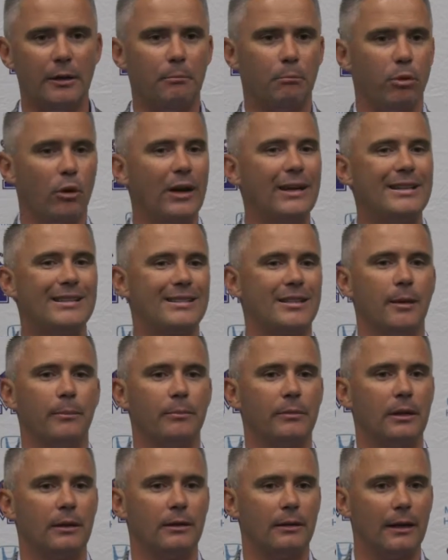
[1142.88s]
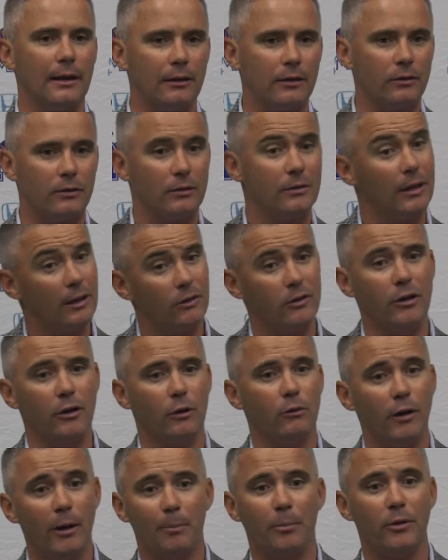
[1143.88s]
embrace something that is going
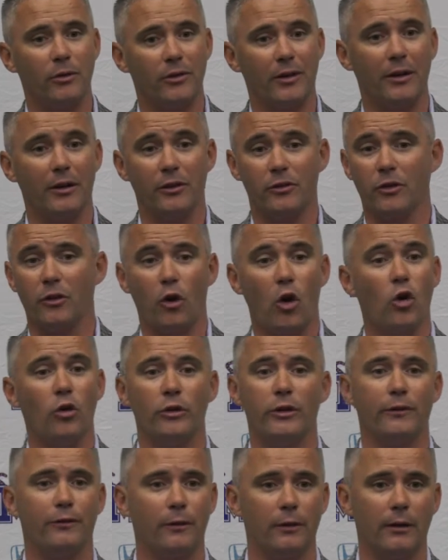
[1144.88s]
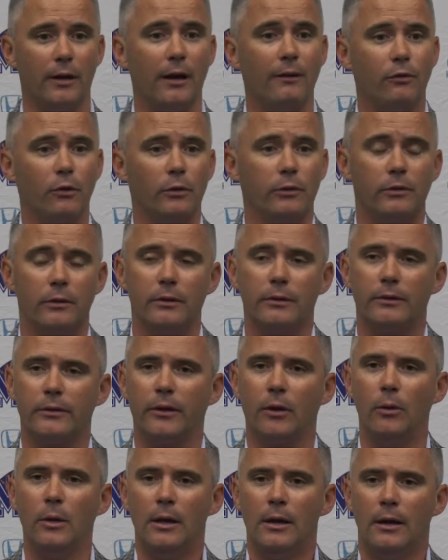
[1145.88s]
to represent us on all different levels. And
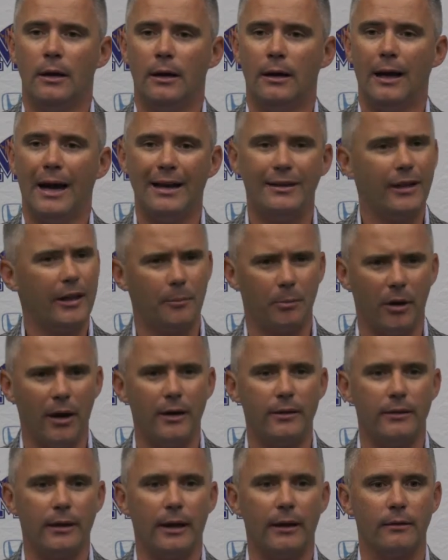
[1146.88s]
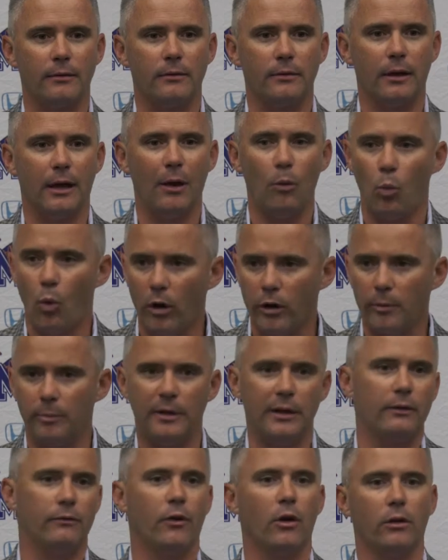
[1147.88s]
so I take pride in that. I want to
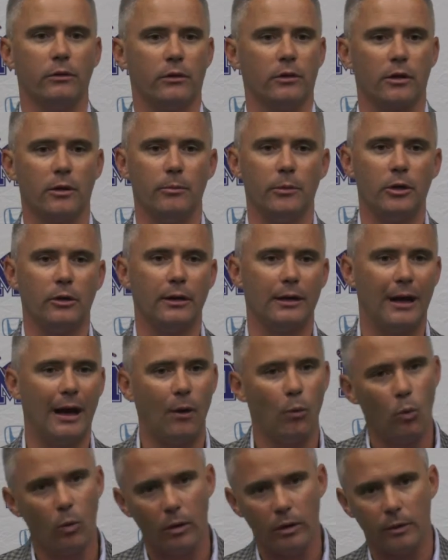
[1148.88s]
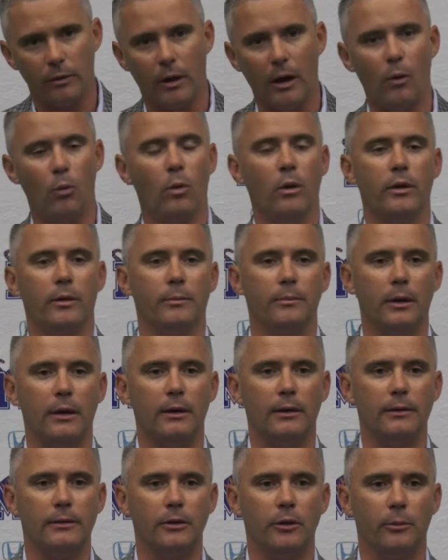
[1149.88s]
be involved in the community. I want
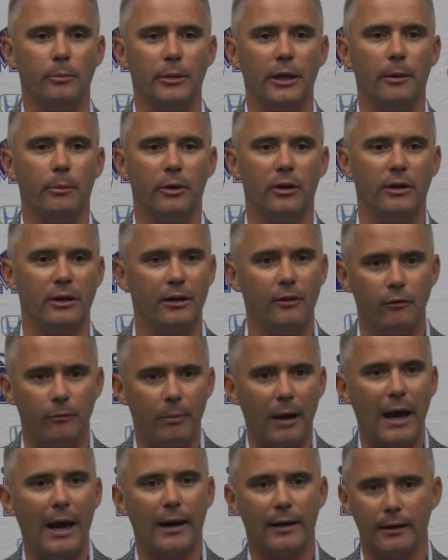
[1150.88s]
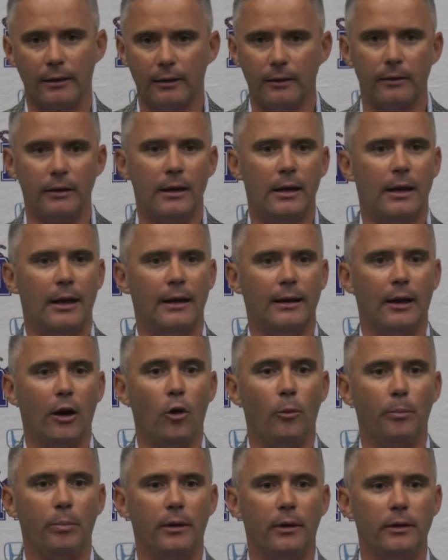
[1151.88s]
to you know, be able to give back and
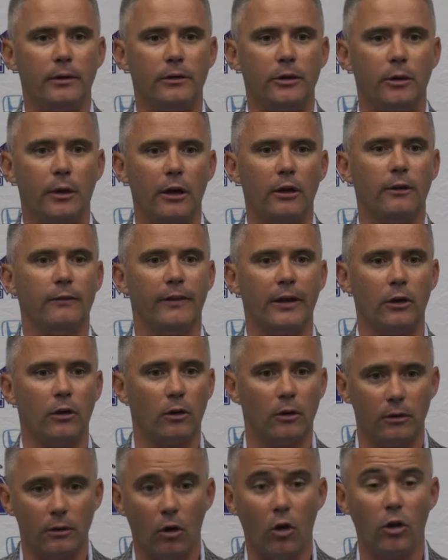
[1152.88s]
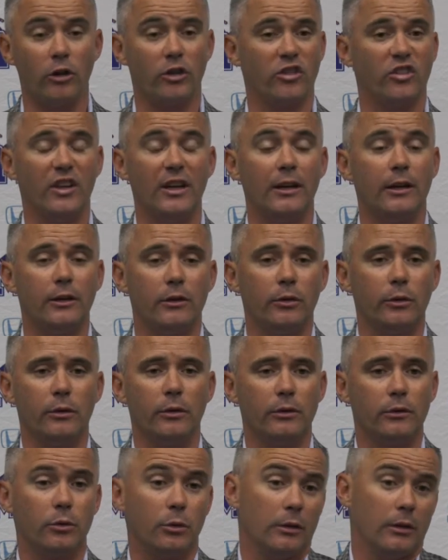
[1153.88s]
help you know, elevate our city
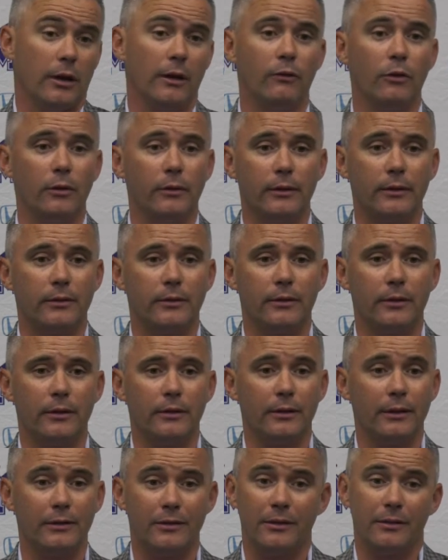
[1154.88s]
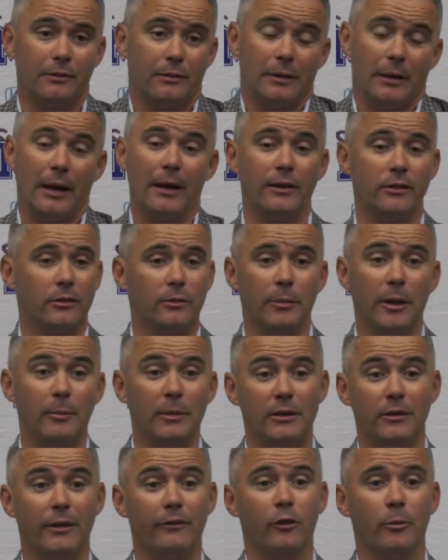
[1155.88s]
to a level that's the highest
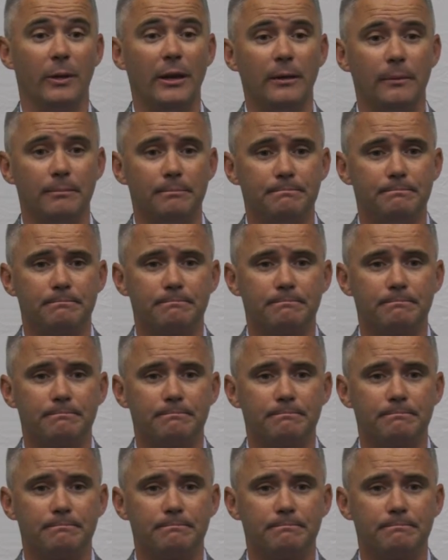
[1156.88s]
maybe it's ever been.